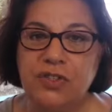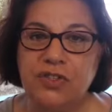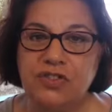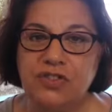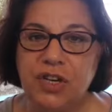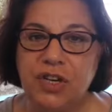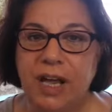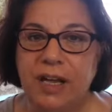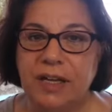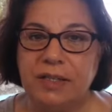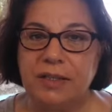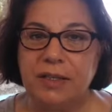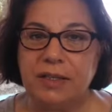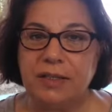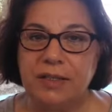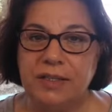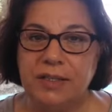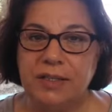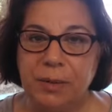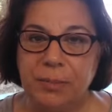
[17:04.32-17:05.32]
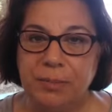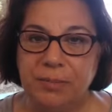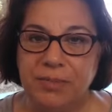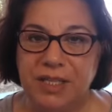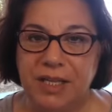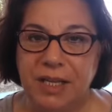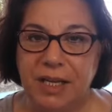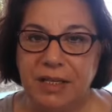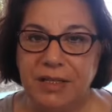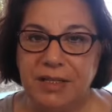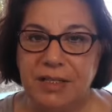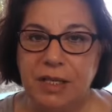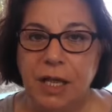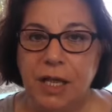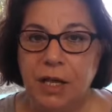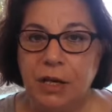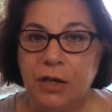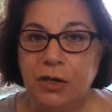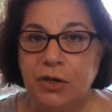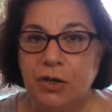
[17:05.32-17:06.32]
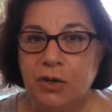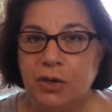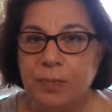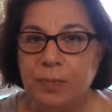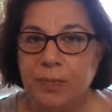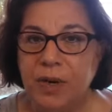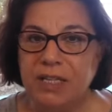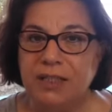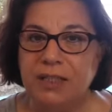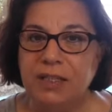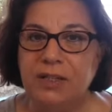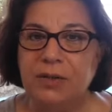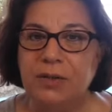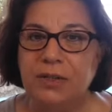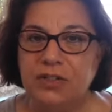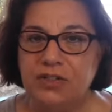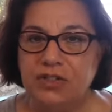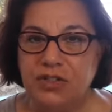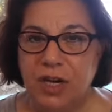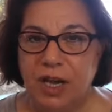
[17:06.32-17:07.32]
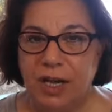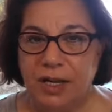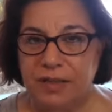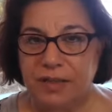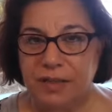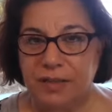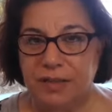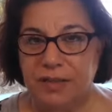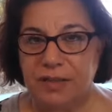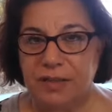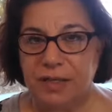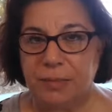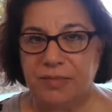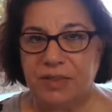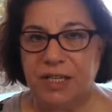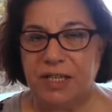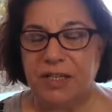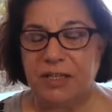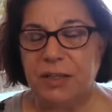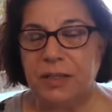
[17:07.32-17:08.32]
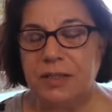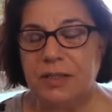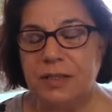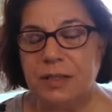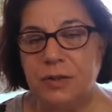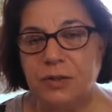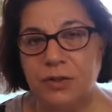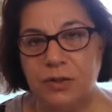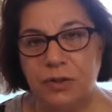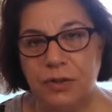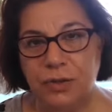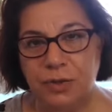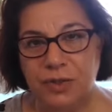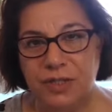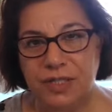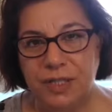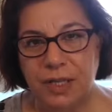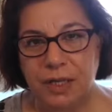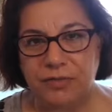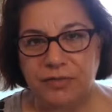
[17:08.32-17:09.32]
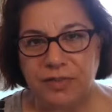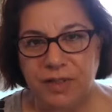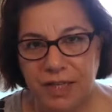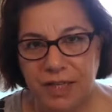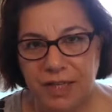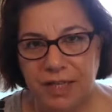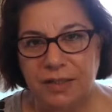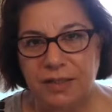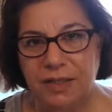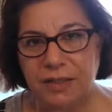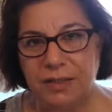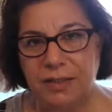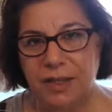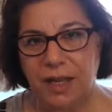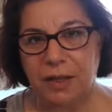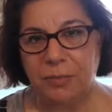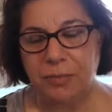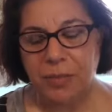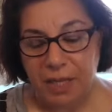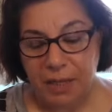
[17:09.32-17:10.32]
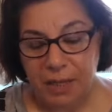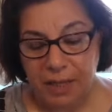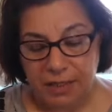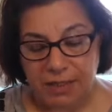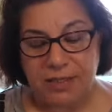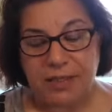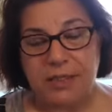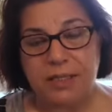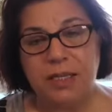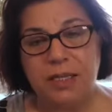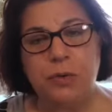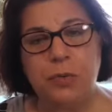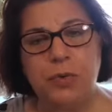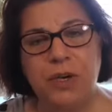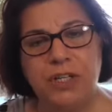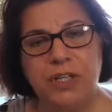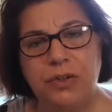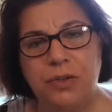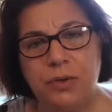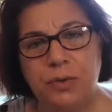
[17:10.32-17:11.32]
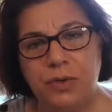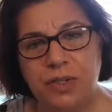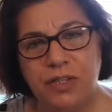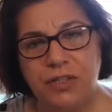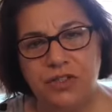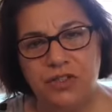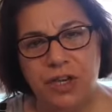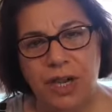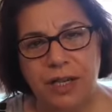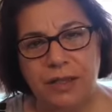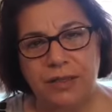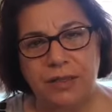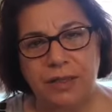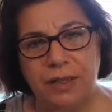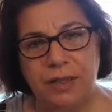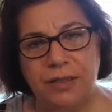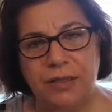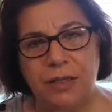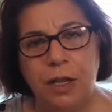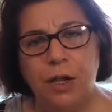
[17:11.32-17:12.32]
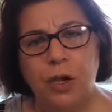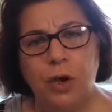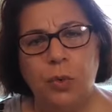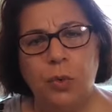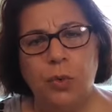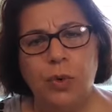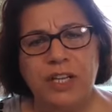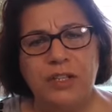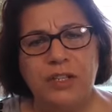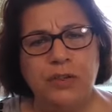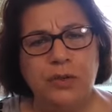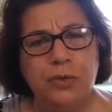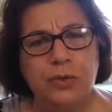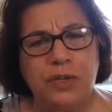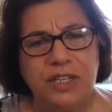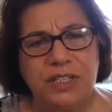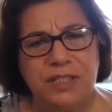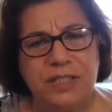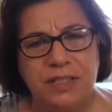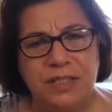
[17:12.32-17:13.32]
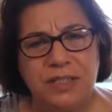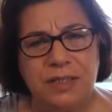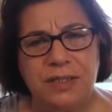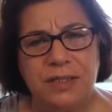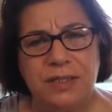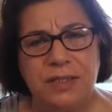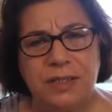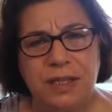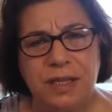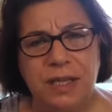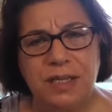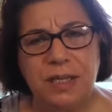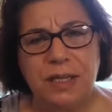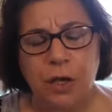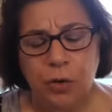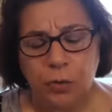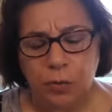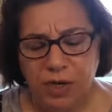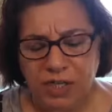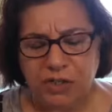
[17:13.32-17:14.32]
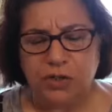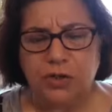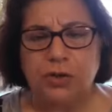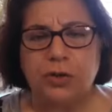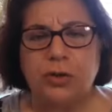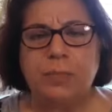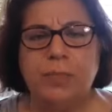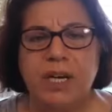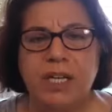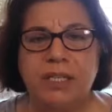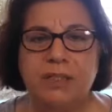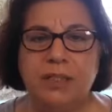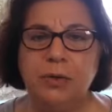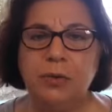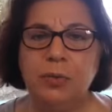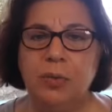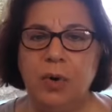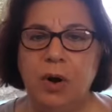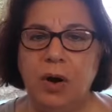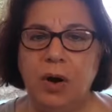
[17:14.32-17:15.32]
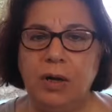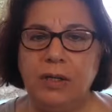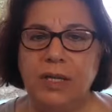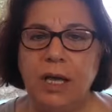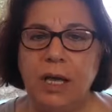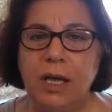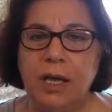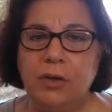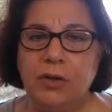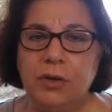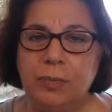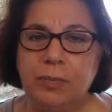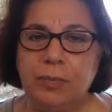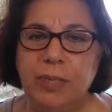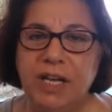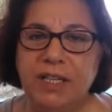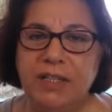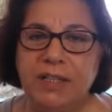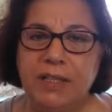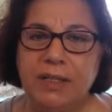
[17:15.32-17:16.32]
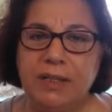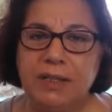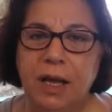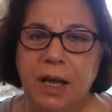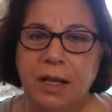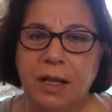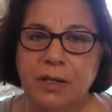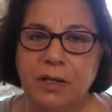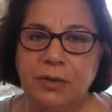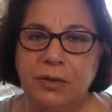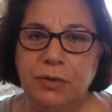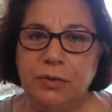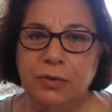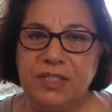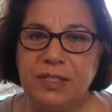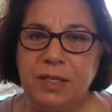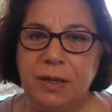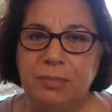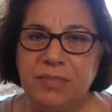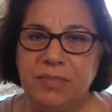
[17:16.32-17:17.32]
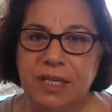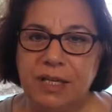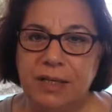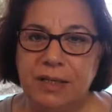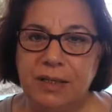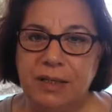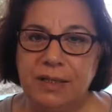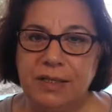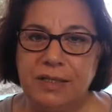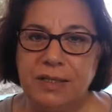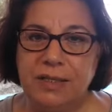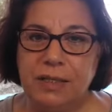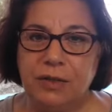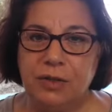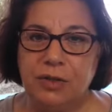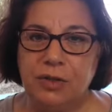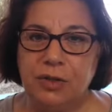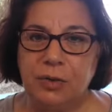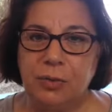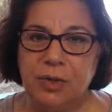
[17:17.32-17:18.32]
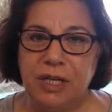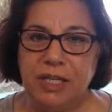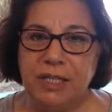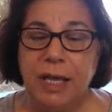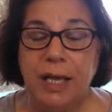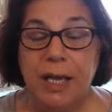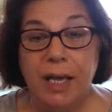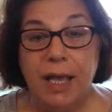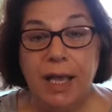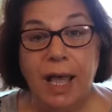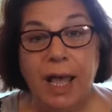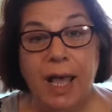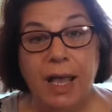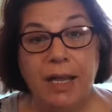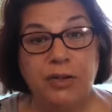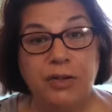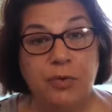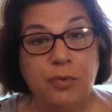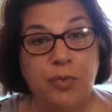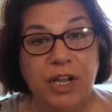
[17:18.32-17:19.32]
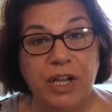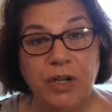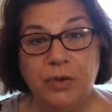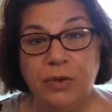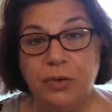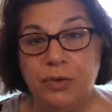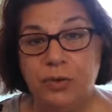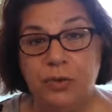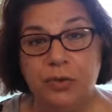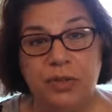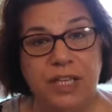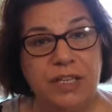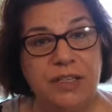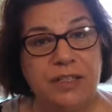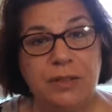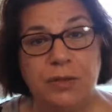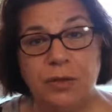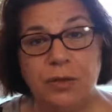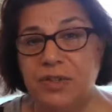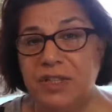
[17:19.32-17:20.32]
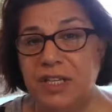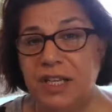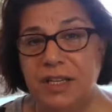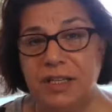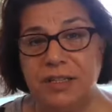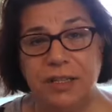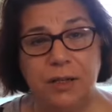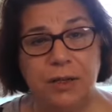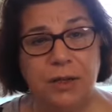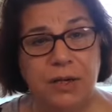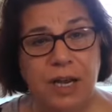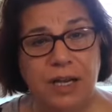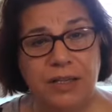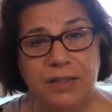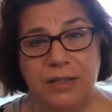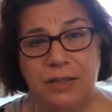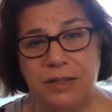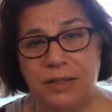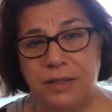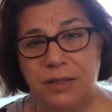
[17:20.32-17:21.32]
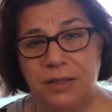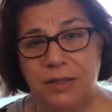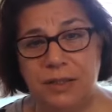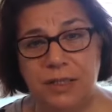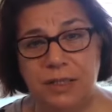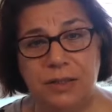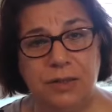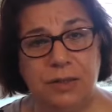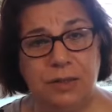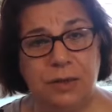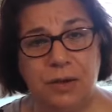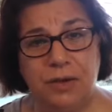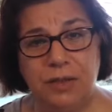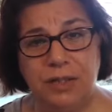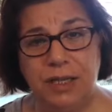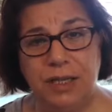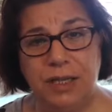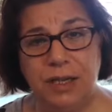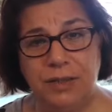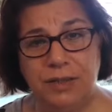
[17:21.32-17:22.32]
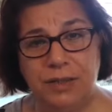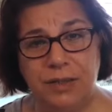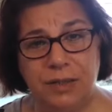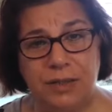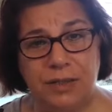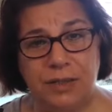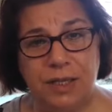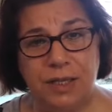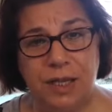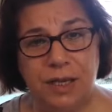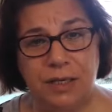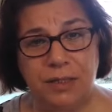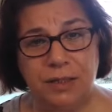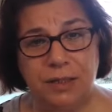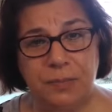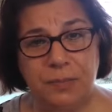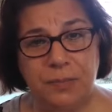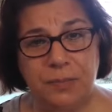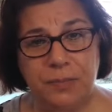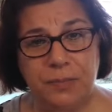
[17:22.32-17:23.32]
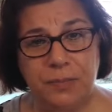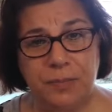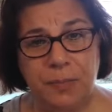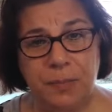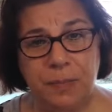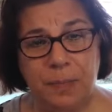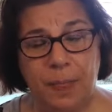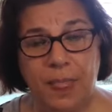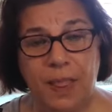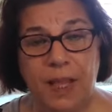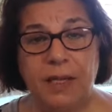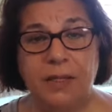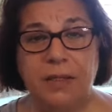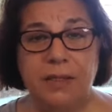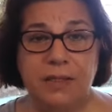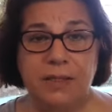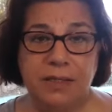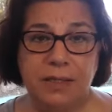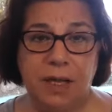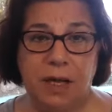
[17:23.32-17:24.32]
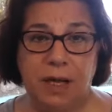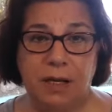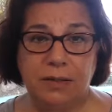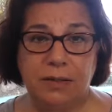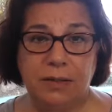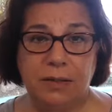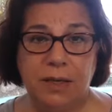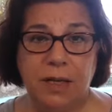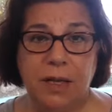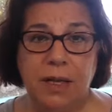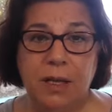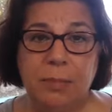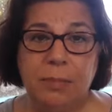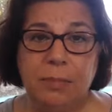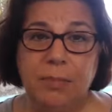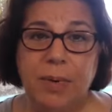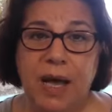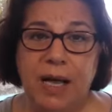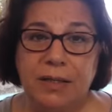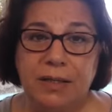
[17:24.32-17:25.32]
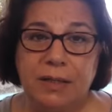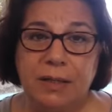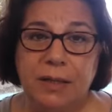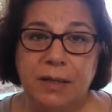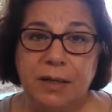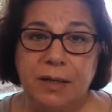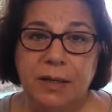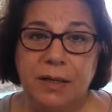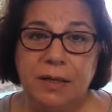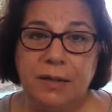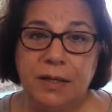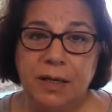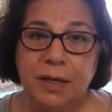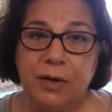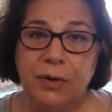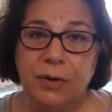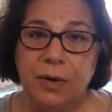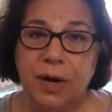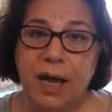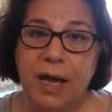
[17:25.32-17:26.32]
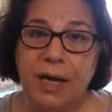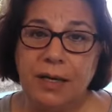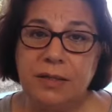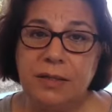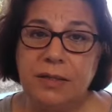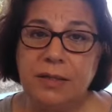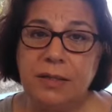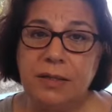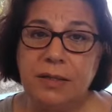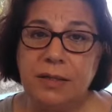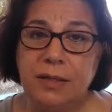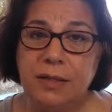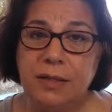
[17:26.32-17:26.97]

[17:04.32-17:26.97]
rejecting some things, your body rejecting something. Listen to yourself, take the time, see what you're rejecting, what you're resisting, what your body want. Your body telling you something, listen to it. And the way you do things, don't think the grass is greener on the other side. It is not. But the grass